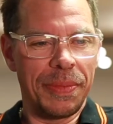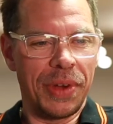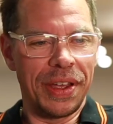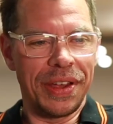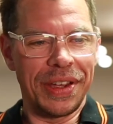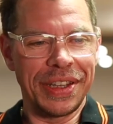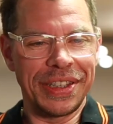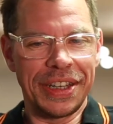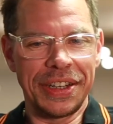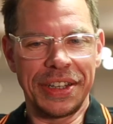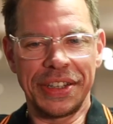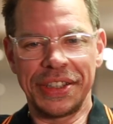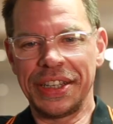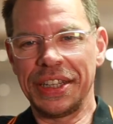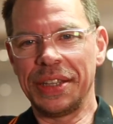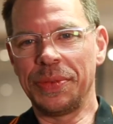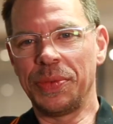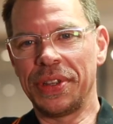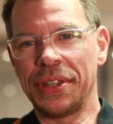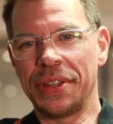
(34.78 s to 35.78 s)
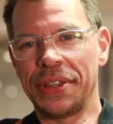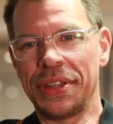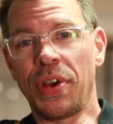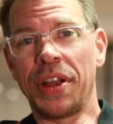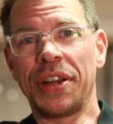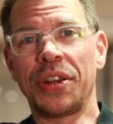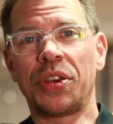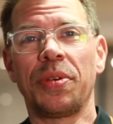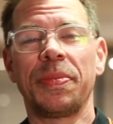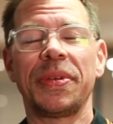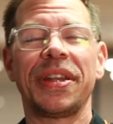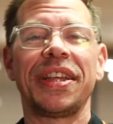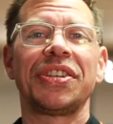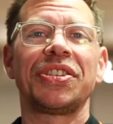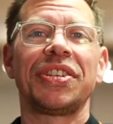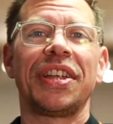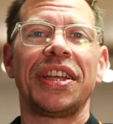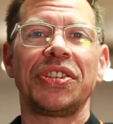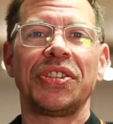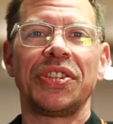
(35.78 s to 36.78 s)
my identity with Brighton
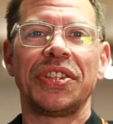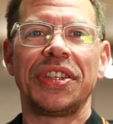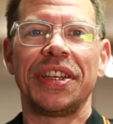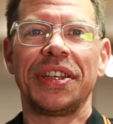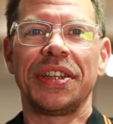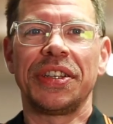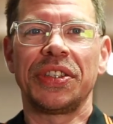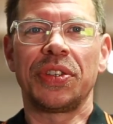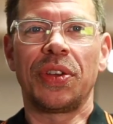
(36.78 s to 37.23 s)
Accommodation Agency at the